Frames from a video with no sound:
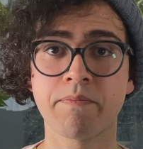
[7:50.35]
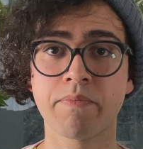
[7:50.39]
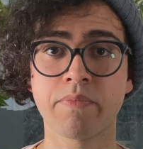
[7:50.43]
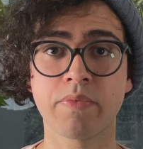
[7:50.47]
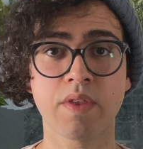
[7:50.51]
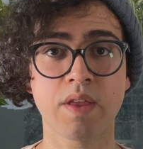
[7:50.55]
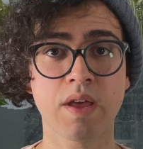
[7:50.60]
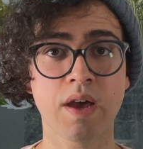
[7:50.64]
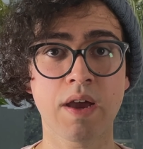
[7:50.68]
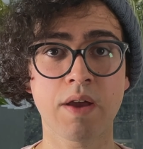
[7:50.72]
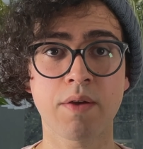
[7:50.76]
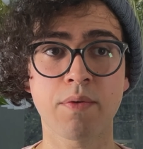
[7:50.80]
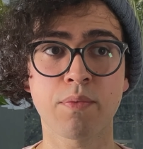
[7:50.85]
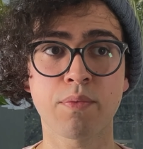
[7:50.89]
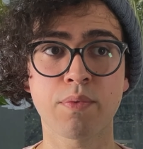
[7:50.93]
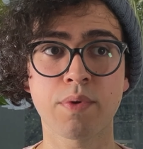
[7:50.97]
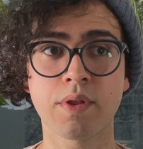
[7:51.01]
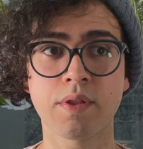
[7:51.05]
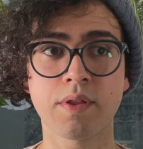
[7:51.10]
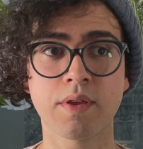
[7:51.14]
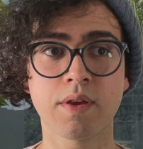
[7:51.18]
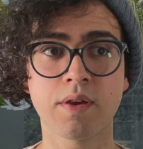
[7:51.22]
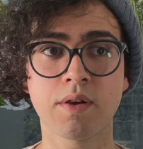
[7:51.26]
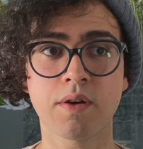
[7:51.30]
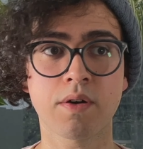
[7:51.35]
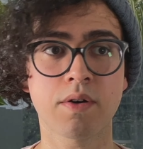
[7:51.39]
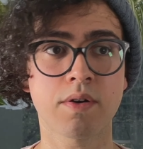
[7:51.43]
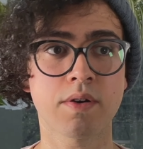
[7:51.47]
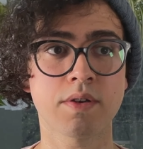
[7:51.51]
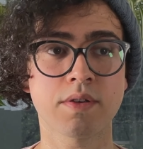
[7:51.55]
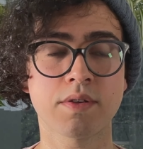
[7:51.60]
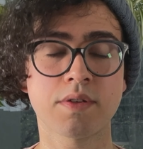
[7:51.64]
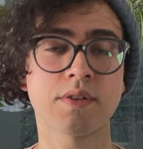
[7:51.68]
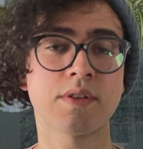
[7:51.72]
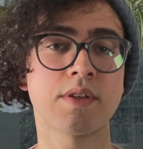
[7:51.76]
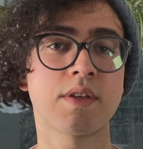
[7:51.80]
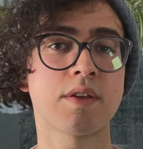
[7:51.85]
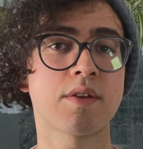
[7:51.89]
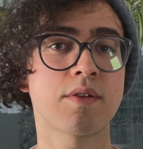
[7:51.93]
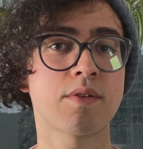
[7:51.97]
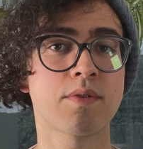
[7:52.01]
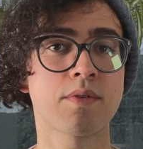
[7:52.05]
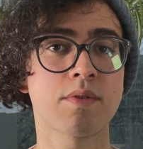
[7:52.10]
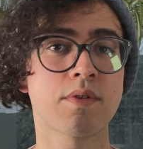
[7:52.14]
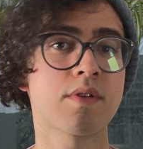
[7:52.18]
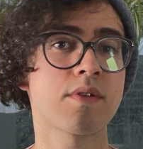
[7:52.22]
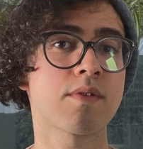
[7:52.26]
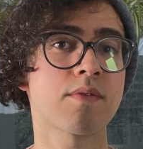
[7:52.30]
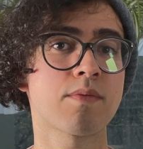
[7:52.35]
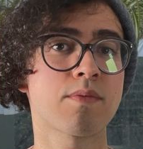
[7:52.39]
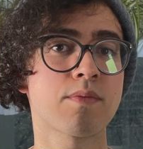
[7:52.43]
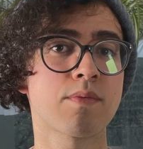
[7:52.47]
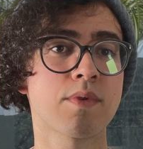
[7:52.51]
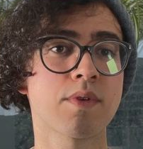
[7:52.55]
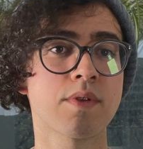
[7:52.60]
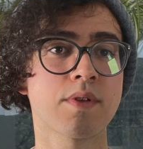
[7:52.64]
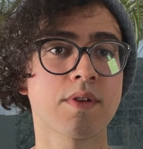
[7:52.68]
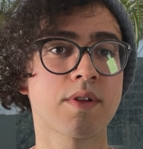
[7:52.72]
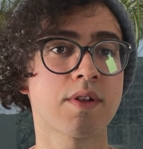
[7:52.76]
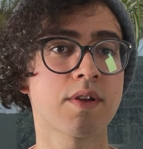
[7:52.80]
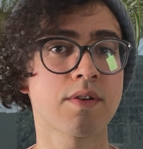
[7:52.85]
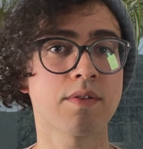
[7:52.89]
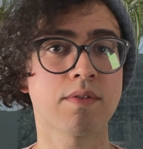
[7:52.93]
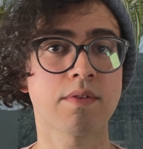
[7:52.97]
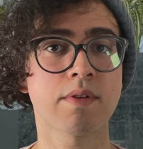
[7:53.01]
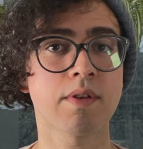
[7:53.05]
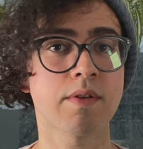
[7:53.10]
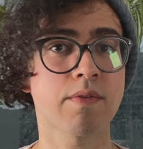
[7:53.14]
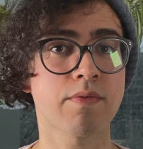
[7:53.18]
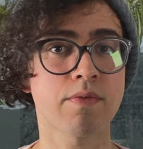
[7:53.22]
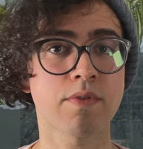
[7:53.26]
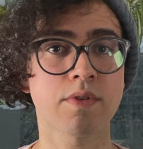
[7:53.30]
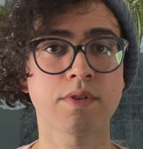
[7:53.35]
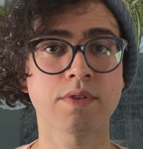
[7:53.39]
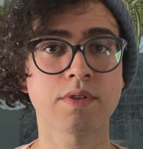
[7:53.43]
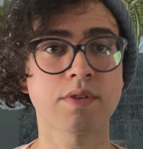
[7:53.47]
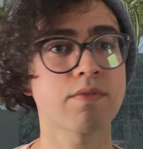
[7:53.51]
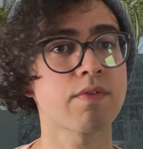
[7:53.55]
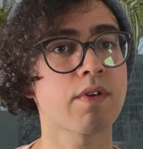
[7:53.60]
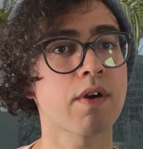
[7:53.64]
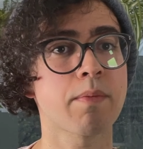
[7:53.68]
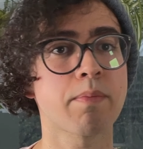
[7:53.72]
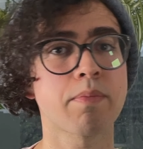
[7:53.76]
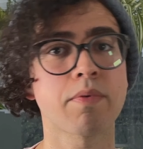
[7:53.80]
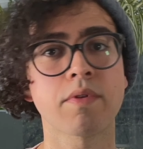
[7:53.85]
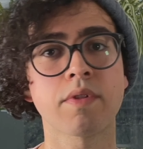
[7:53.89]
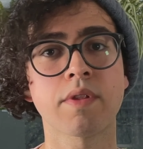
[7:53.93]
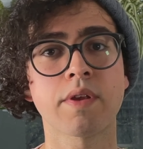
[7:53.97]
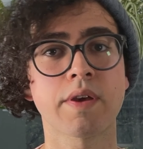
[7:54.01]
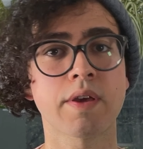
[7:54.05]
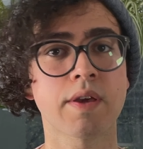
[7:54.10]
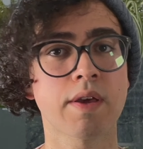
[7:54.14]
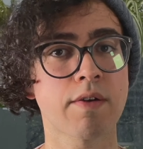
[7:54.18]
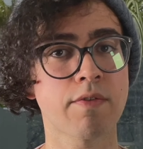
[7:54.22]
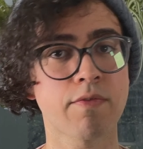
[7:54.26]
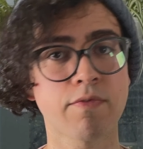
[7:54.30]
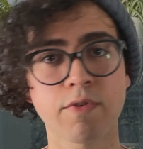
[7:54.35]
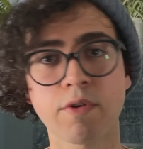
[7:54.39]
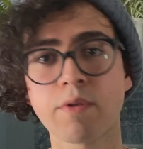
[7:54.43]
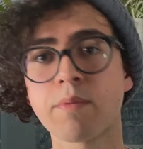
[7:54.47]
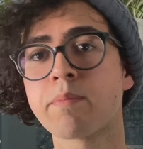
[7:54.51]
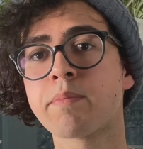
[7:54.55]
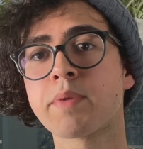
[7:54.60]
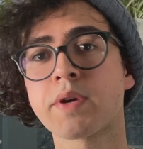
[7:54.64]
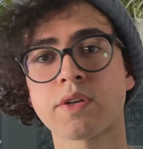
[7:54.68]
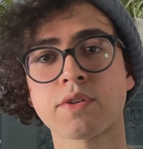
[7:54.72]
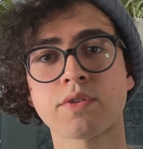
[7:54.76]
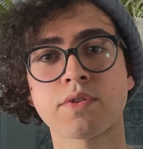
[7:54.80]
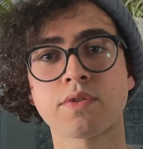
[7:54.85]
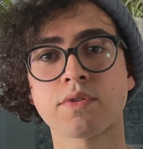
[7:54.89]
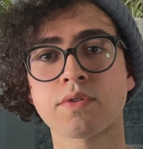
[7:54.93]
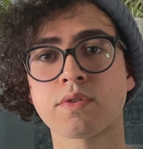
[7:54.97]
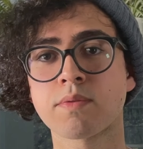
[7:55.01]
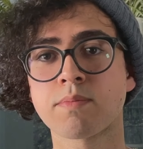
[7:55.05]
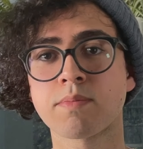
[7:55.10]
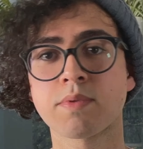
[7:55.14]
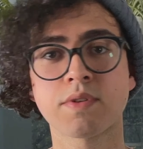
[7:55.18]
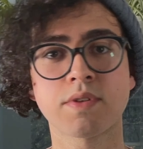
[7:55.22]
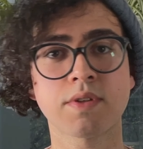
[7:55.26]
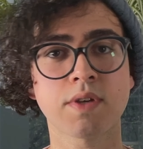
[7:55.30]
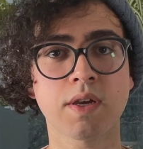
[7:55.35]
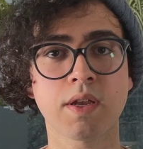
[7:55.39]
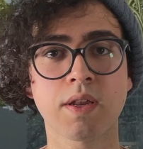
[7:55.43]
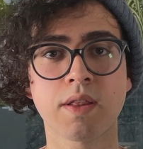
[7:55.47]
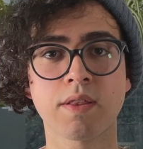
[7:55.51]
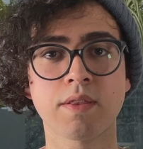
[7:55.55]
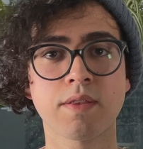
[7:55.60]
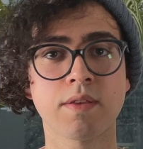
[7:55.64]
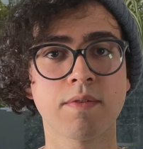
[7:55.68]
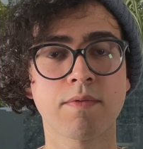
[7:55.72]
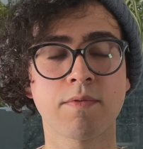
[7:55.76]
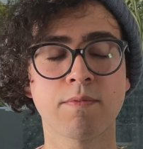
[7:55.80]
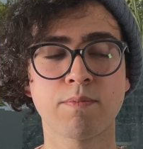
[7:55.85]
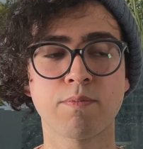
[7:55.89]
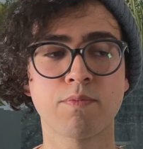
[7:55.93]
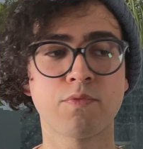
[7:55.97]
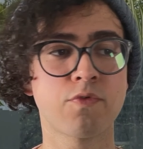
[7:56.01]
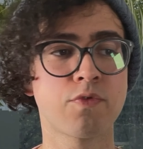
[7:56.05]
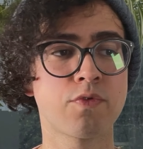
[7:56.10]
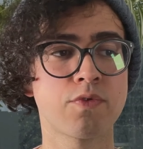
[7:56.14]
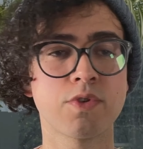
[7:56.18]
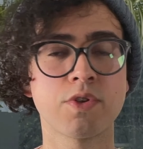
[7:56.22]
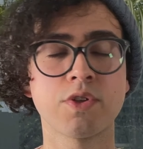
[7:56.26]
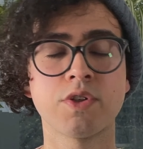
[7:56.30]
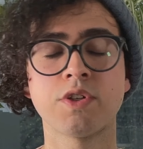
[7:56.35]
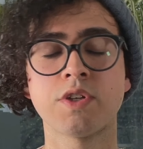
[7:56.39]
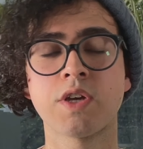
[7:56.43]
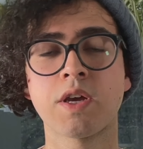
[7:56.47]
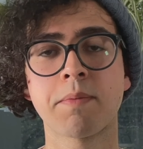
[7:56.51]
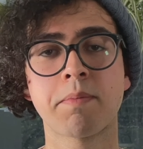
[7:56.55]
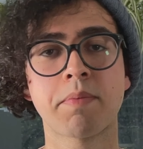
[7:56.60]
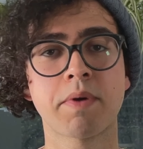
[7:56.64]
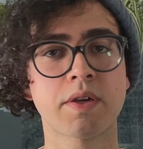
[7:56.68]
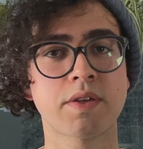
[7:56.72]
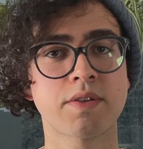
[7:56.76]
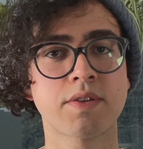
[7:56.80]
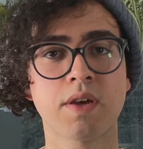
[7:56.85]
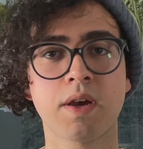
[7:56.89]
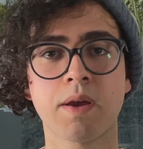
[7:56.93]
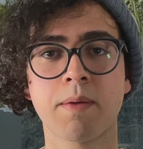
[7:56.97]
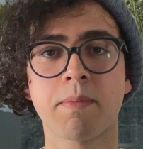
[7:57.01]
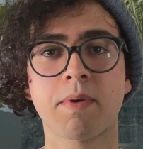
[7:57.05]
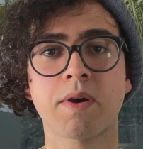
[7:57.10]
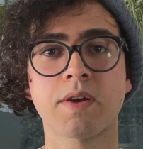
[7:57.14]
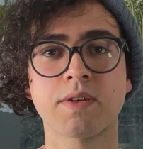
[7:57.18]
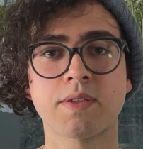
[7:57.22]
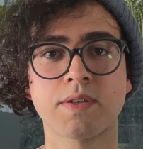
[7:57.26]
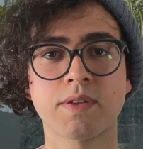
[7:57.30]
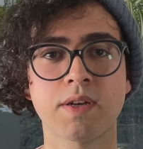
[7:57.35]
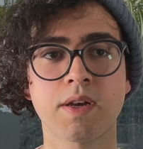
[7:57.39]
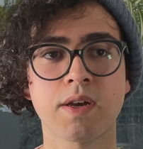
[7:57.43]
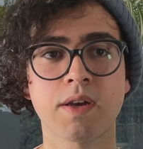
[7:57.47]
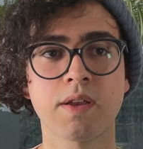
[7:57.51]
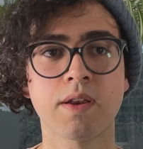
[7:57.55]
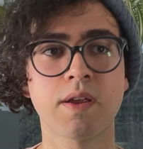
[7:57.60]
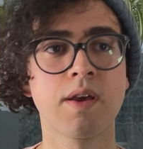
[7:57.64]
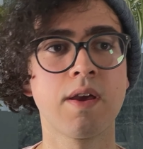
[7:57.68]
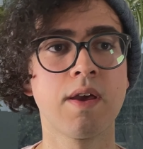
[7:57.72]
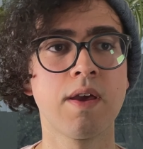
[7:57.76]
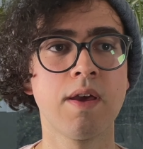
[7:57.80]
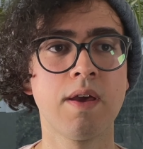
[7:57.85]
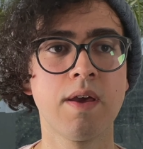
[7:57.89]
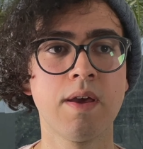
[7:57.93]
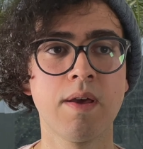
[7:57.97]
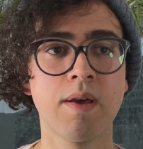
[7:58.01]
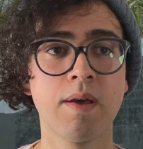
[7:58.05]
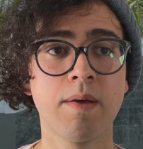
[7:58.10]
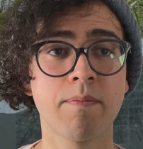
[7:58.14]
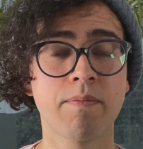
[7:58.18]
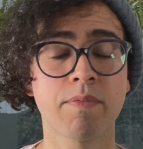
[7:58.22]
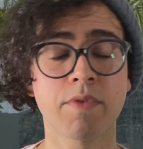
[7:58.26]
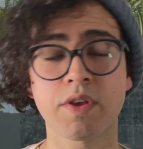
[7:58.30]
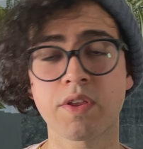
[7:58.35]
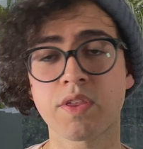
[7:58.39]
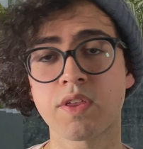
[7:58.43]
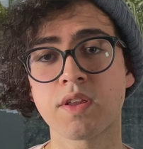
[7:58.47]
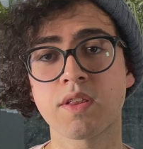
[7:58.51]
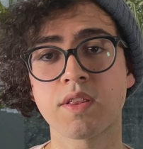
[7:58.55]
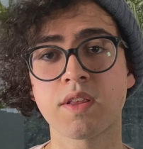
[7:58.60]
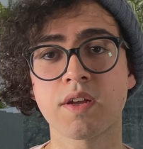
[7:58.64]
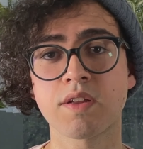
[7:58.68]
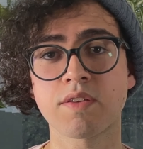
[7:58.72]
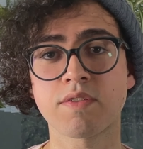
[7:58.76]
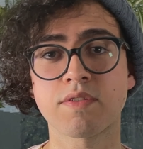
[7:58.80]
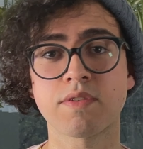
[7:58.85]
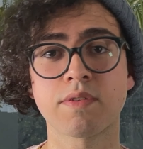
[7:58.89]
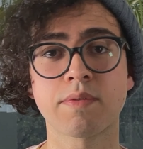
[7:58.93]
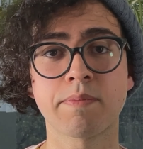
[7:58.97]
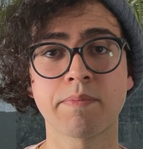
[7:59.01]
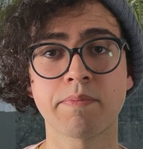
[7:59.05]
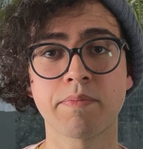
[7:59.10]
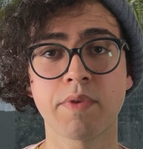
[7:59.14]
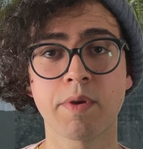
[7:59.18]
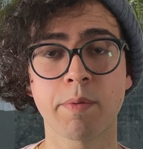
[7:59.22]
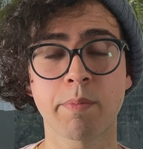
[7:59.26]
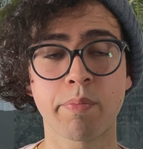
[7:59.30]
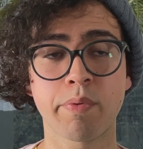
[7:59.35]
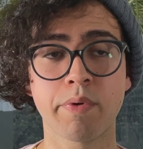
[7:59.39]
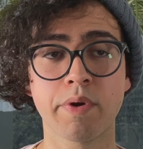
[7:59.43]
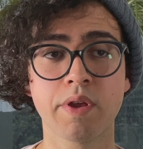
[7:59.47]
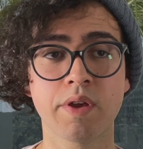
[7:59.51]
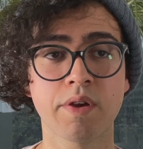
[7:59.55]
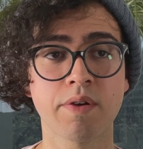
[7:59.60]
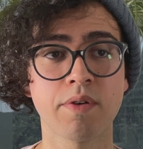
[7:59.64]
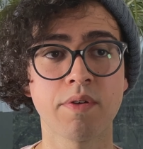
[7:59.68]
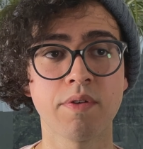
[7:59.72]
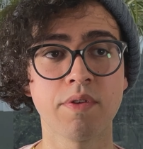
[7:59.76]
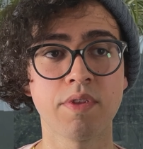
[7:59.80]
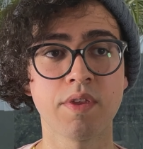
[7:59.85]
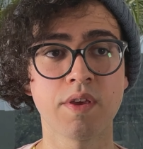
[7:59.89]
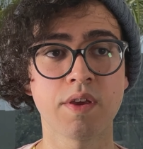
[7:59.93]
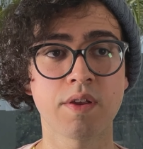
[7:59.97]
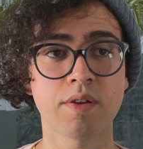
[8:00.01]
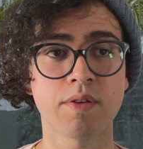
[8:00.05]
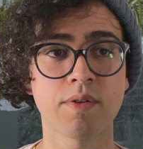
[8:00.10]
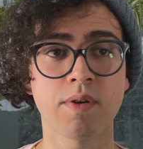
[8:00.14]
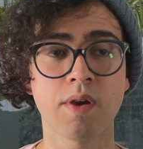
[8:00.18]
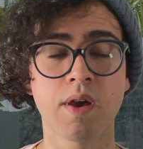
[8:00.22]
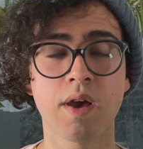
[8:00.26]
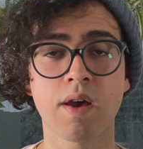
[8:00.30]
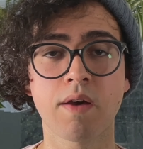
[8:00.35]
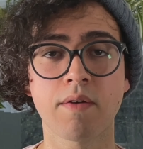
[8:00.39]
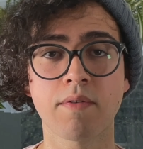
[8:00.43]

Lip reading: I really honestly couldn't really tell the difference if I put like a film picture beside the Fuji JPEG side by side. And I think that's a pretty good thing to have.